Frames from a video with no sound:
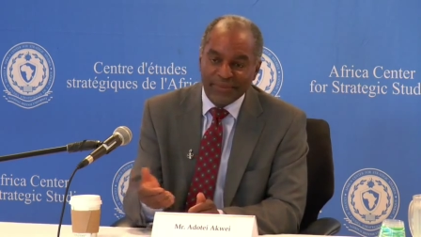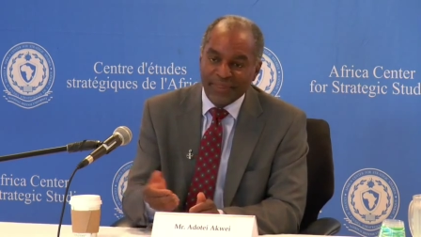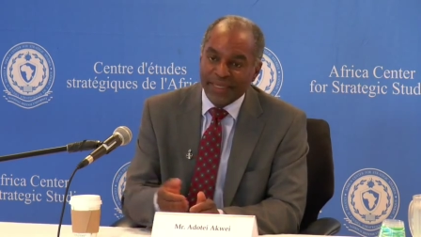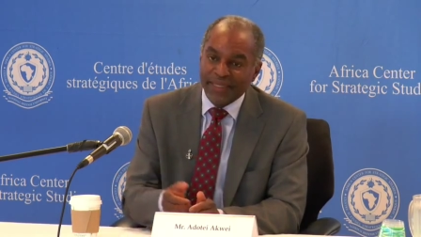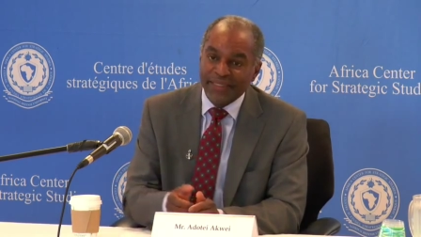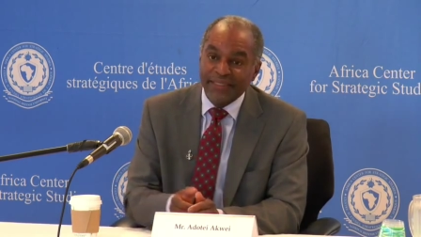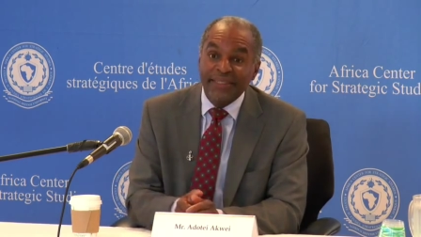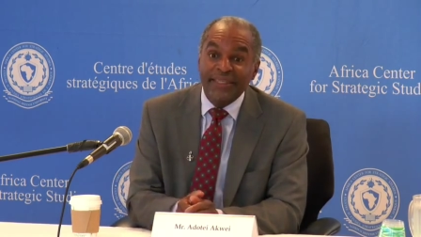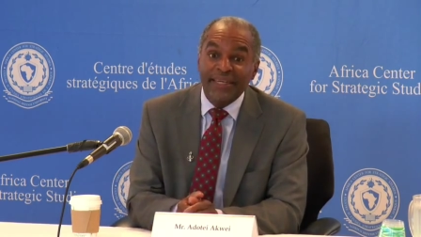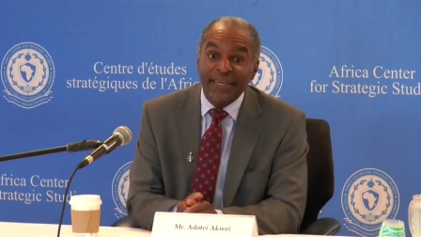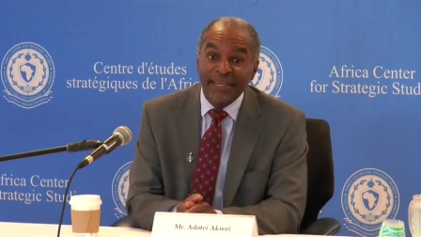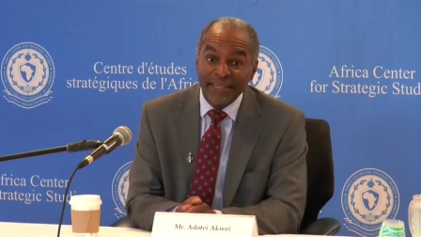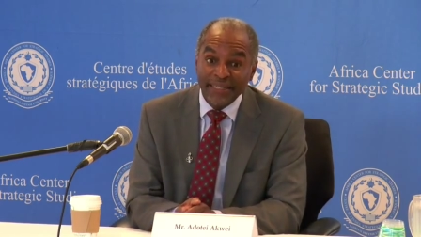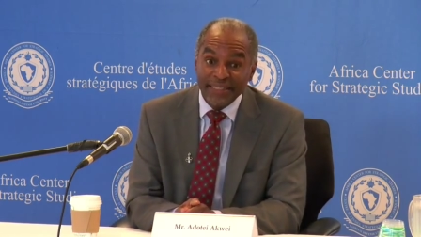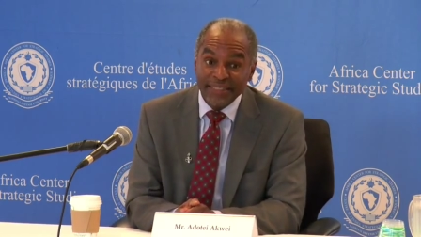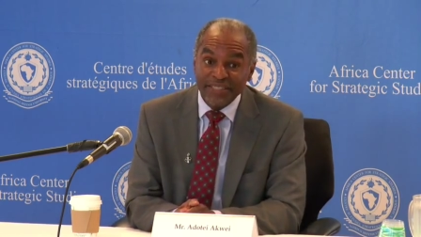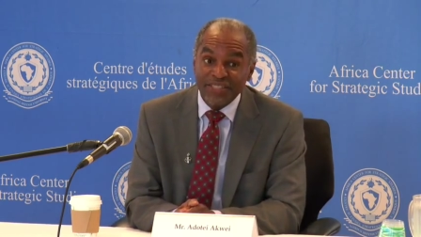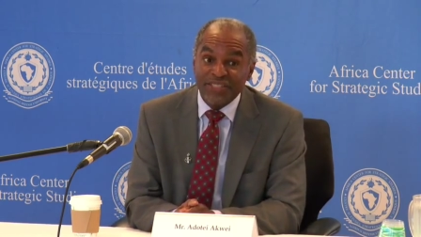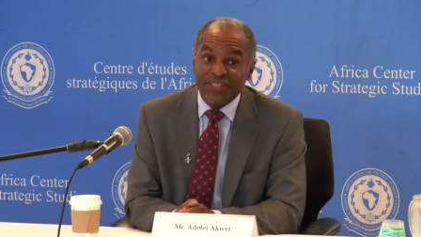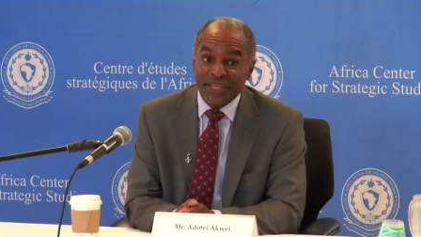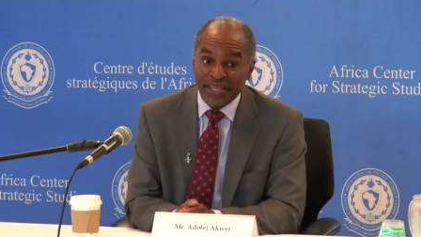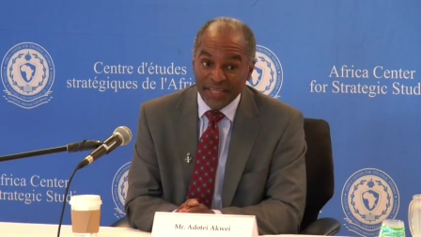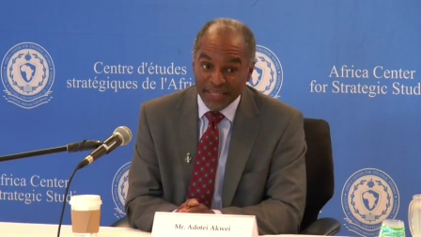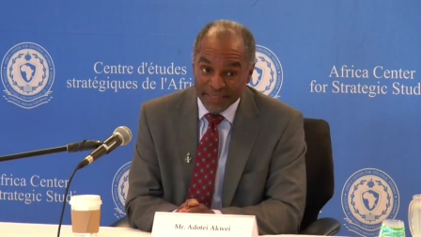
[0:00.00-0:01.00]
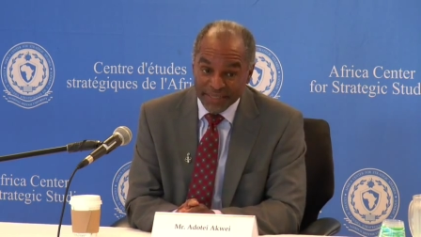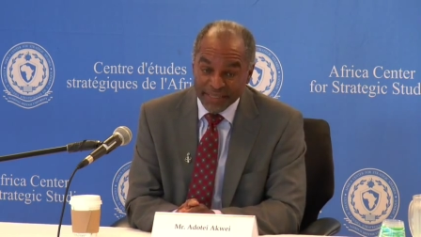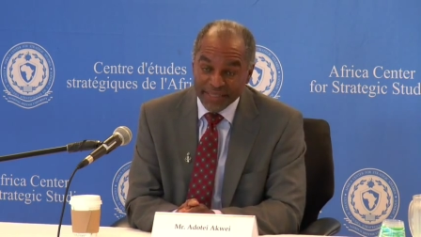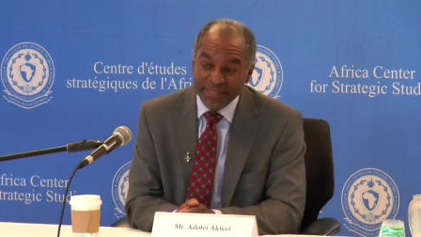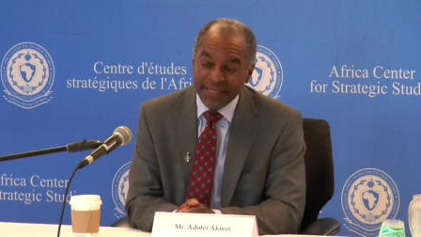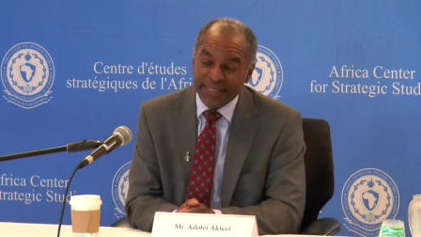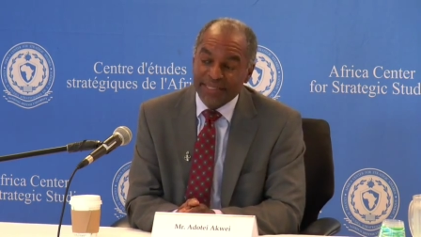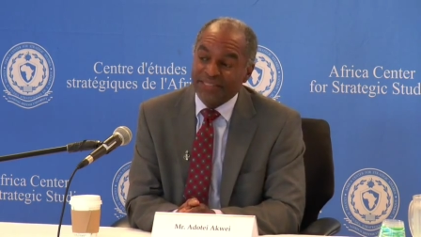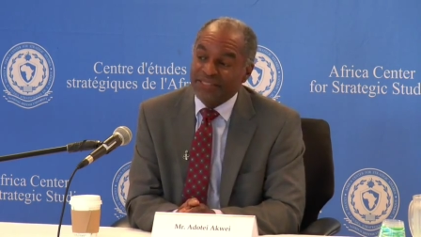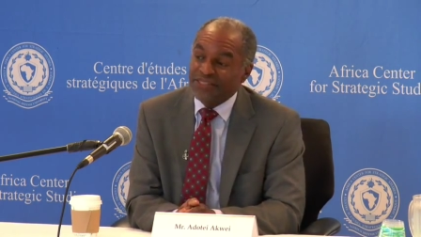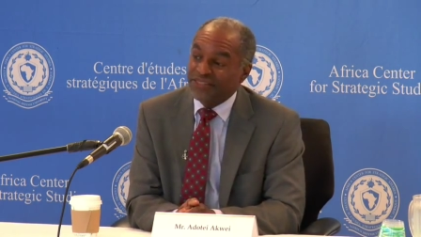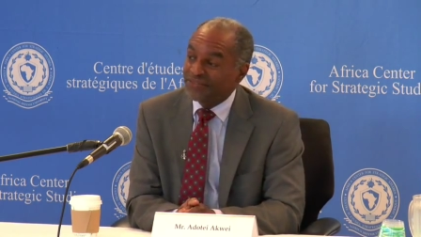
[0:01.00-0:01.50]
engaged in
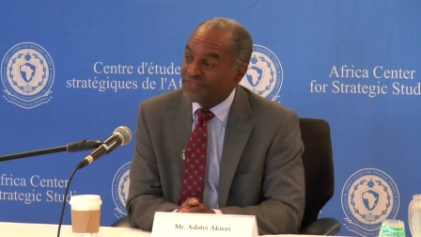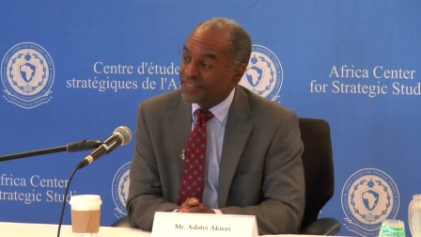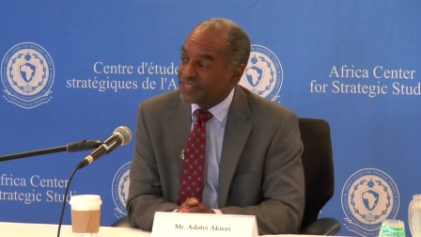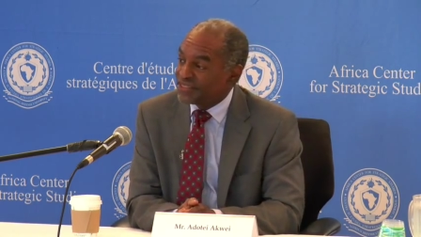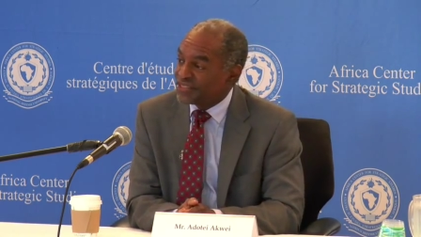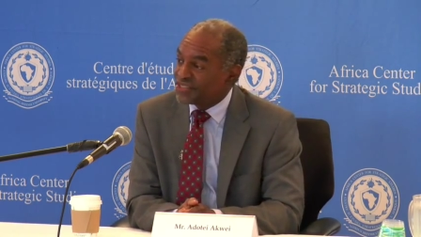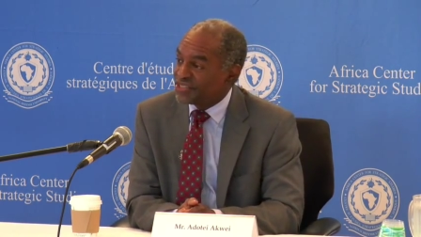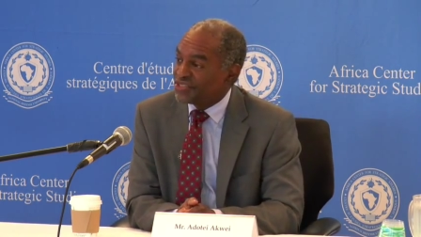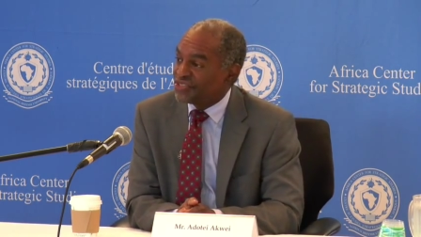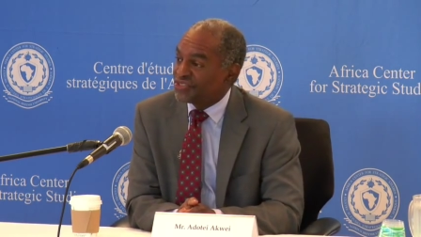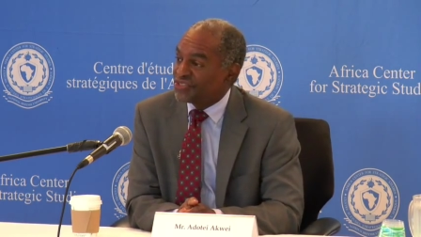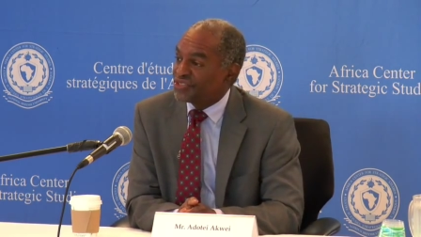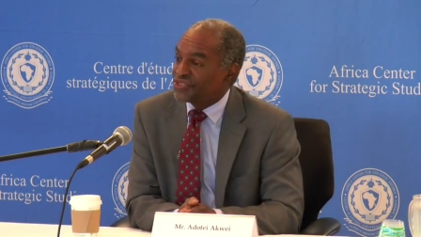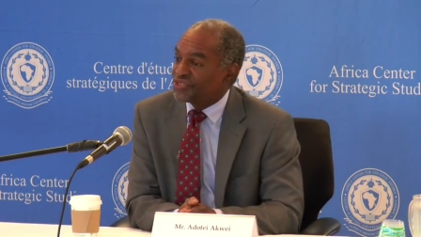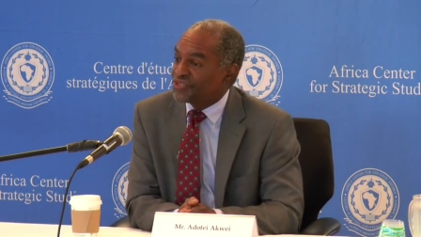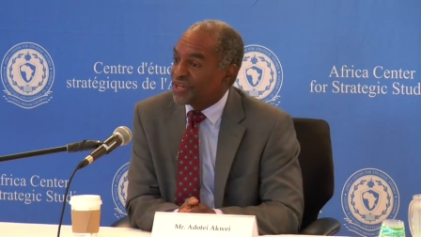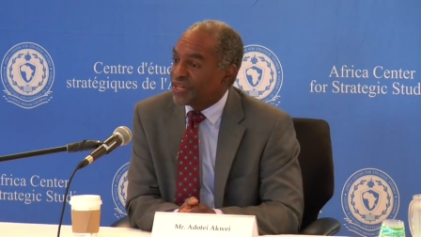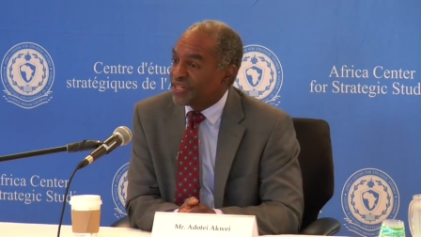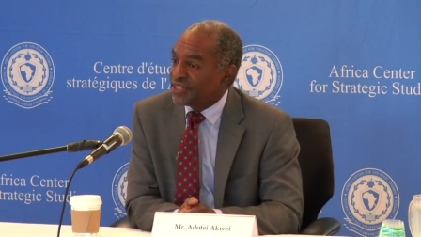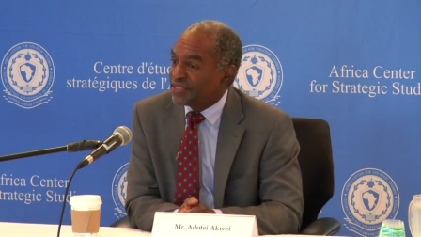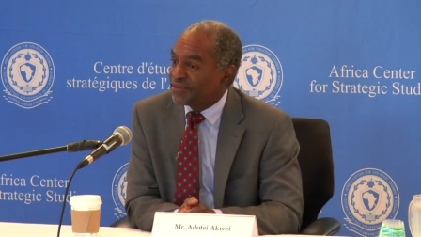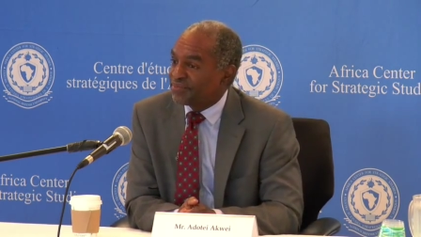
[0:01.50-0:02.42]
interventions to try